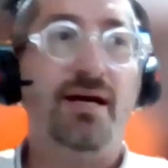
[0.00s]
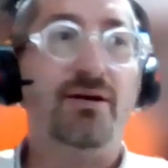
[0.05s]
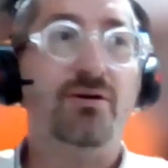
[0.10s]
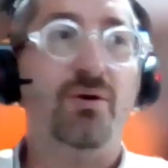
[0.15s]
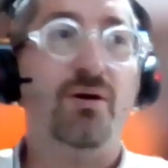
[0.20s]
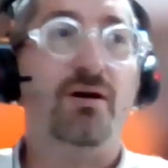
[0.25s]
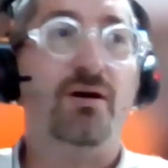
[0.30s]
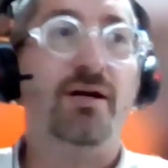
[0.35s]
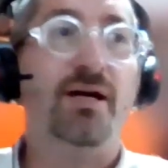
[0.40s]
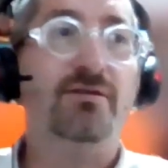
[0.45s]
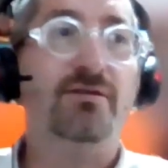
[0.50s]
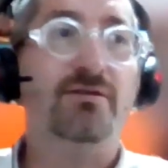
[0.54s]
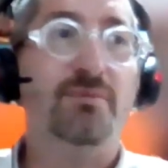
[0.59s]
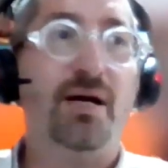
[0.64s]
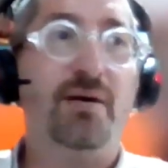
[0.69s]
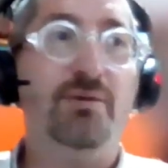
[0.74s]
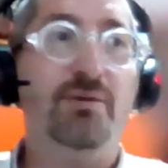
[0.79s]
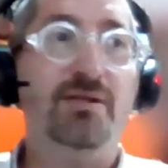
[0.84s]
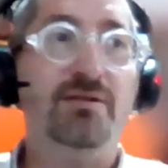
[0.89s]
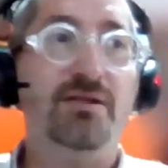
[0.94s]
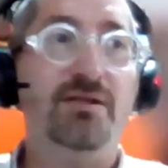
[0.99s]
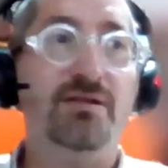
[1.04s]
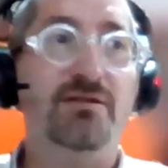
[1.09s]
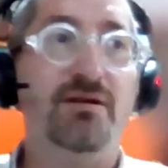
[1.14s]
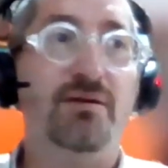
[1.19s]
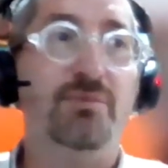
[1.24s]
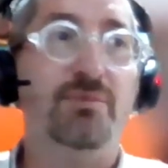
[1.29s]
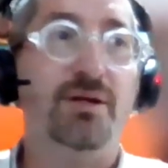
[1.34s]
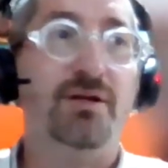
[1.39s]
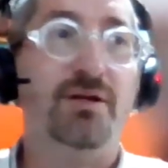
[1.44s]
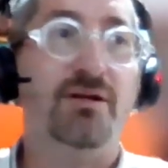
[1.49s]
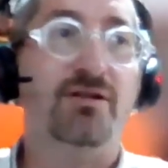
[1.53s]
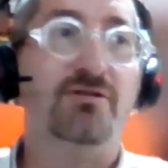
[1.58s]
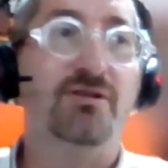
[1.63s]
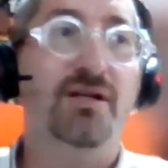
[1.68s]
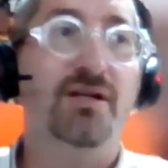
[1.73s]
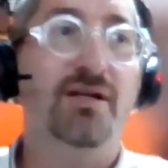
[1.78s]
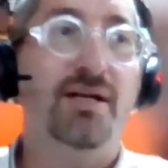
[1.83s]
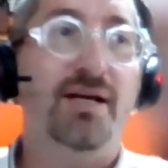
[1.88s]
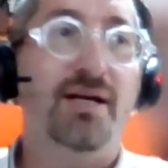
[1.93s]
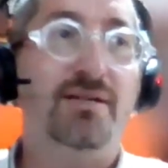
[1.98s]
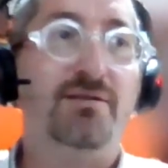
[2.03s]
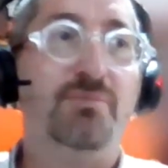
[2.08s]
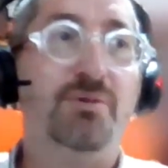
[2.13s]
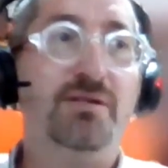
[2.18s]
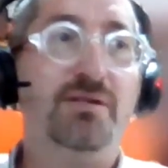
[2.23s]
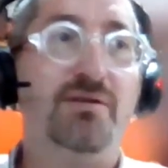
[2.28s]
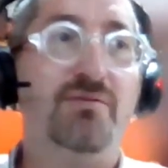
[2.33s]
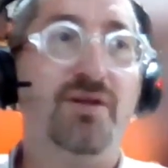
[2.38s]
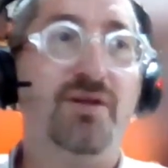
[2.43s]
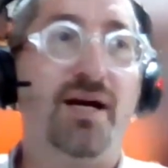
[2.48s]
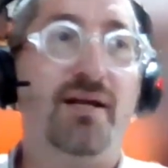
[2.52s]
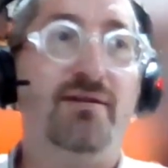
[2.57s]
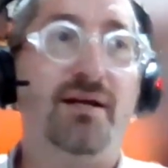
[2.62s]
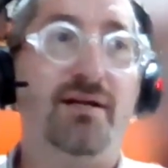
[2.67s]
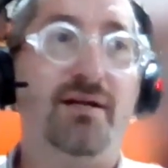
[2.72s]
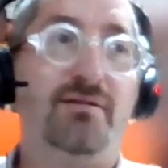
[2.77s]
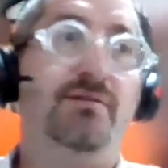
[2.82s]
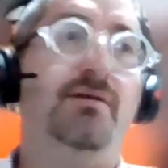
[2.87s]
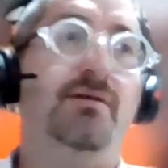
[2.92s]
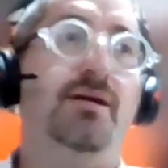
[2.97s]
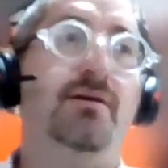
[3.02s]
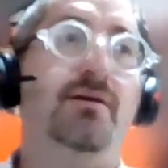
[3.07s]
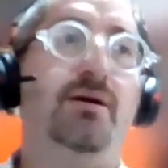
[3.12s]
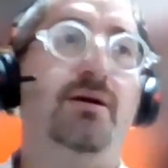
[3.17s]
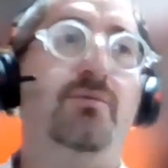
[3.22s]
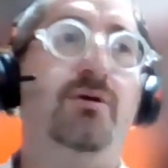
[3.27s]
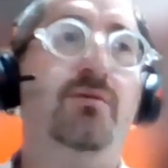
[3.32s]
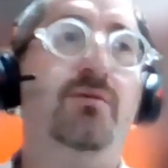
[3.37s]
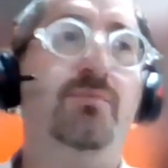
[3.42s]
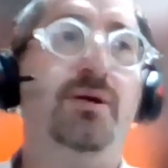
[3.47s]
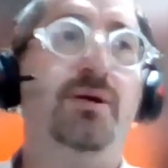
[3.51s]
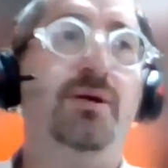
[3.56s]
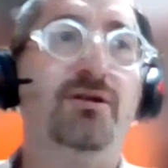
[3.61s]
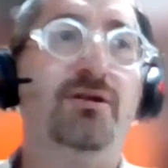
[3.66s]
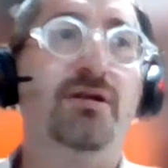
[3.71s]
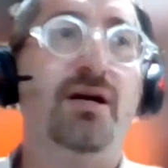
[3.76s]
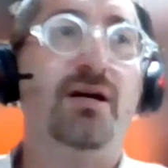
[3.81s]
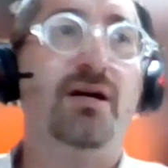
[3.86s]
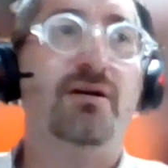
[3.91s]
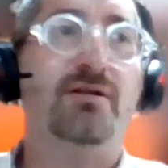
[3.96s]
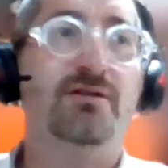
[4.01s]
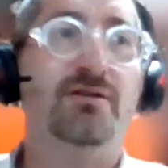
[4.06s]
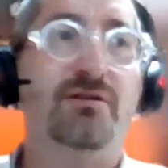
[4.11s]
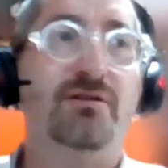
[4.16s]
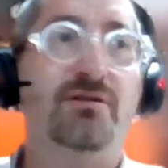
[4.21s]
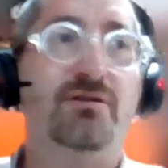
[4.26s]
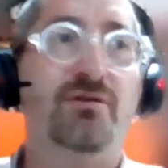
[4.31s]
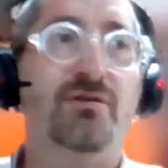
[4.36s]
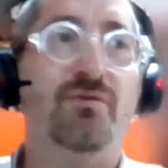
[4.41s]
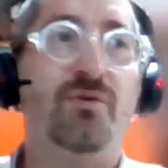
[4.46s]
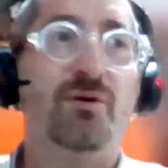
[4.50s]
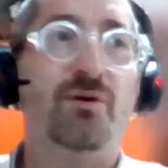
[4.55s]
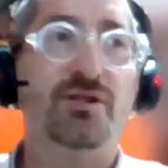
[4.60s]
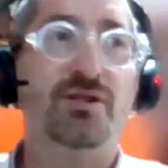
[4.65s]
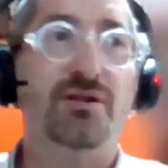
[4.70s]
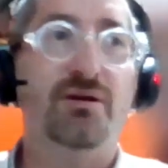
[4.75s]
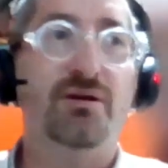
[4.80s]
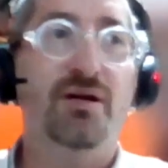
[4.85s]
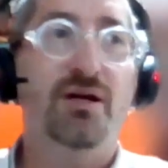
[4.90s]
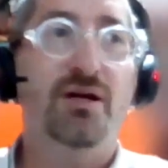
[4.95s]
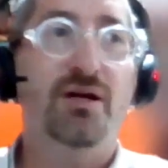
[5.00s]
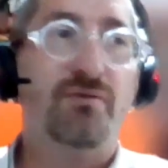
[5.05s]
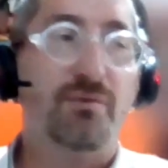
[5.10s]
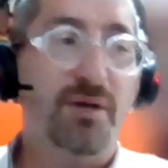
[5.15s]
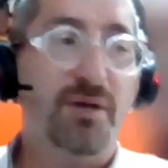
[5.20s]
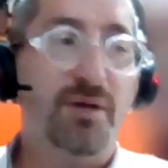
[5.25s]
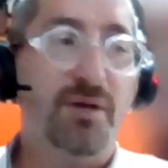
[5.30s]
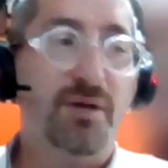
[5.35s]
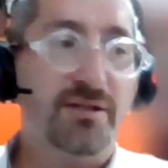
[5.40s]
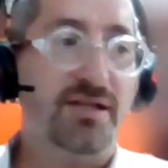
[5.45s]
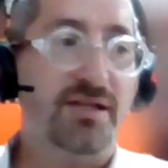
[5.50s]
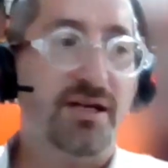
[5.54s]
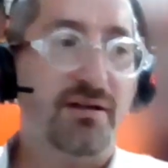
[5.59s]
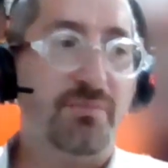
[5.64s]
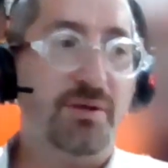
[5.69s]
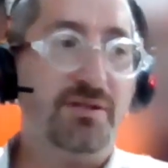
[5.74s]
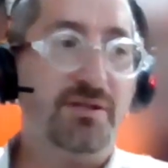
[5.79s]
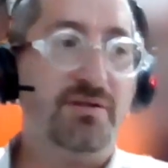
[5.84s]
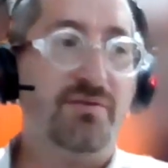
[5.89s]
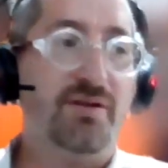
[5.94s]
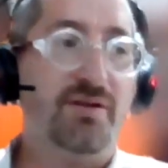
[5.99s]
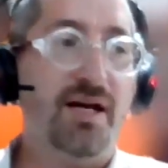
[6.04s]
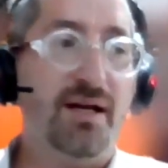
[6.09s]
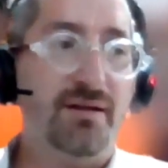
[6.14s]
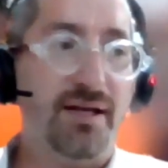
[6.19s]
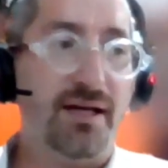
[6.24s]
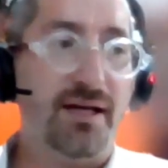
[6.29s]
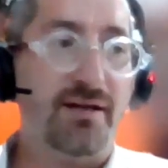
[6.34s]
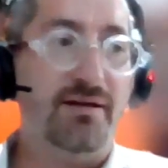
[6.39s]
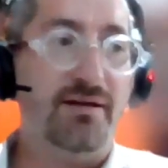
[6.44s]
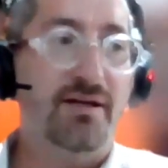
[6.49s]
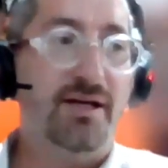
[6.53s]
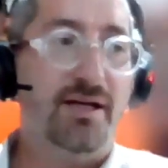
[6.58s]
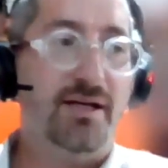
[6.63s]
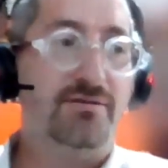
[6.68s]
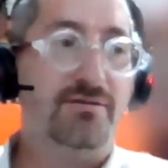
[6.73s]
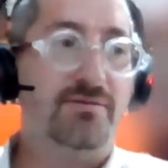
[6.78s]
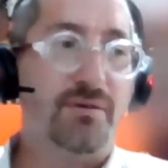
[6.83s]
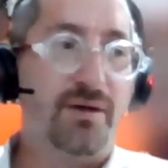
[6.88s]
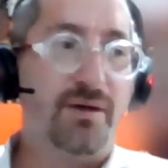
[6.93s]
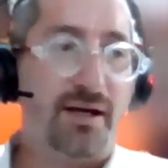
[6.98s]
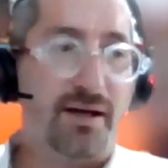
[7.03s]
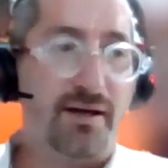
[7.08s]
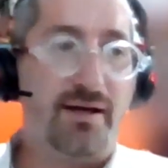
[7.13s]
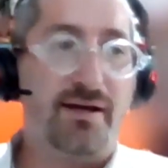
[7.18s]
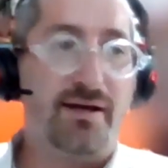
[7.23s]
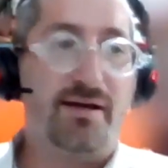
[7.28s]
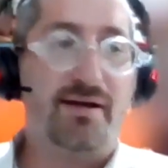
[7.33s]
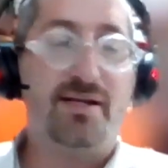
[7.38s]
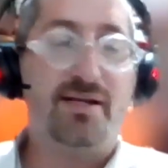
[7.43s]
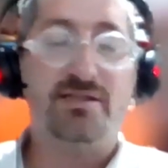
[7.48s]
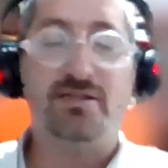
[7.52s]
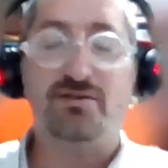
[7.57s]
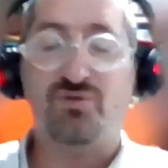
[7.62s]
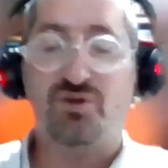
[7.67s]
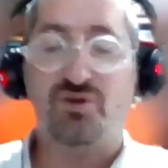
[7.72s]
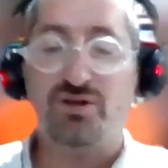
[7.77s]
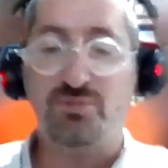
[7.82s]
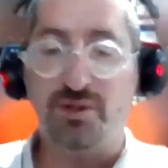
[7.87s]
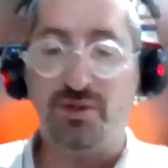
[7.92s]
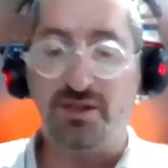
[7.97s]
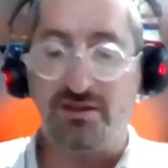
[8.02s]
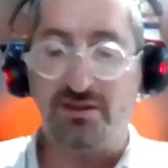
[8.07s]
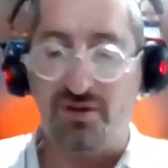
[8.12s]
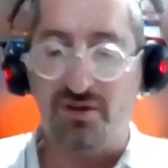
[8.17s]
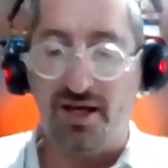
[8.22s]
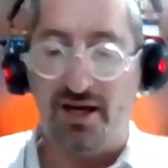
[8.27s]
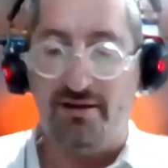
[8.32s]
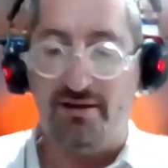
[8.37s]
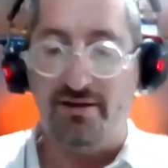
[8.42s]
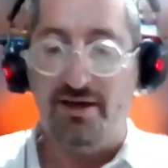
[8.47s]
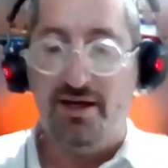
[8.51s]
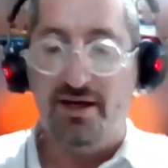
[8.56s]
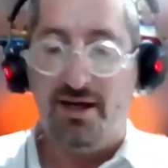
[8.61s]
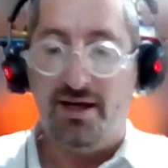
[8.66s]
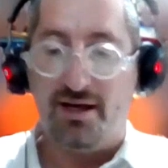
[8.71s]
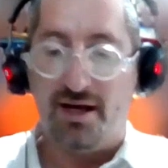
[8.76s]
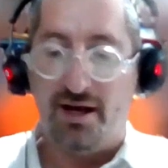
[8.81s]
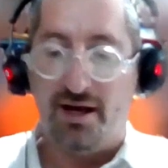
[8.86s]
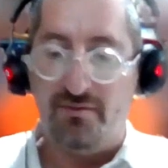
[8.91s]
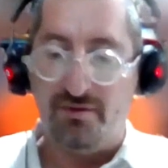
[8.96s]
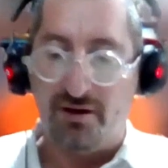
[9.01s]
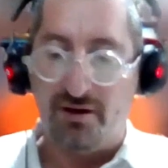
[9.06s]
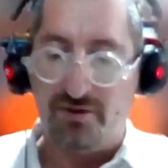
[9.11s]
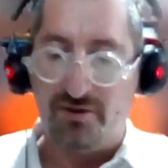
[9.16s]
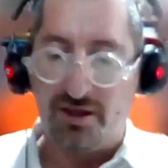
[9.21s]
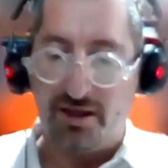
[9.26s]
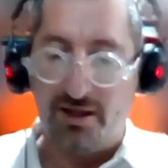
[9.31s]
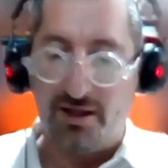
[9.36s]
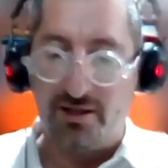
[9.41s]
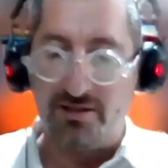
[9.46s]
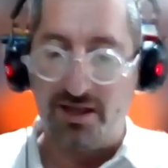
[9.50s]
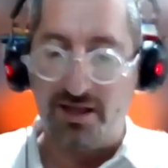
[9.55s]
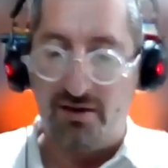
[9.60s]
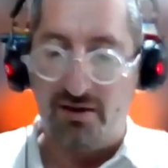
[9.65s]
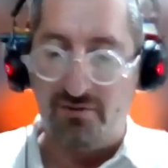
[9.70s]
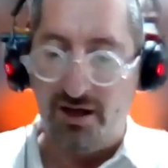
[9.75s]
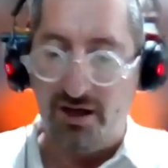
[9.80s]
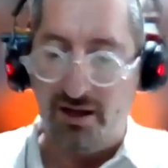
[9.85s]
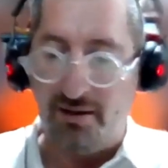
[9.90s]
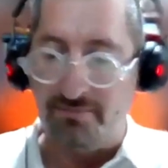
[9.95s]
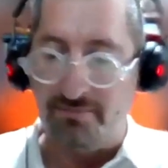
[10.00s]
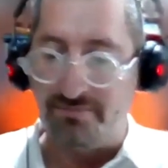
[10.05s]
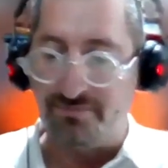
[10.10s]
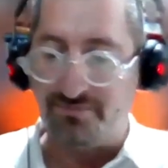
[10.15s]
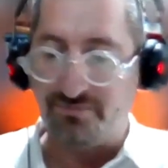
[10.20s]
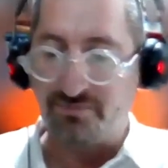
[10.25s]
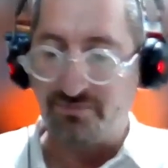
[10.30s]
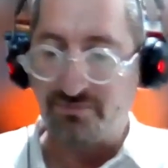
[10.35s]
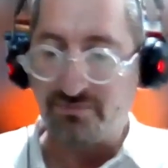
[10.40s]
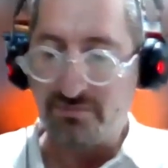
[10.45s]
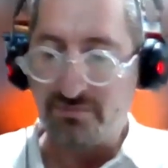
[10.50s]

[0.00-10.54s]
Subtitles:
can't go against my business deal because it's a piece of land that it wouldn't be good luck, considered good fortune for me to sell the piece of land that is, I guess, his first piece of land. And Avram, Avraham,